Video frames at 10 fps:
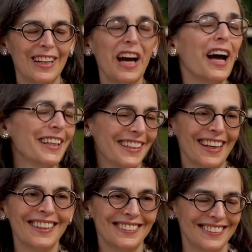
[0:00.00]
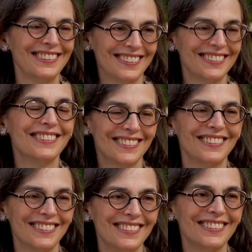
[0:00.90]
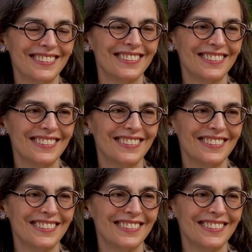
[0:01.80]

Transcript: uh, uh yeah. abducted, it would take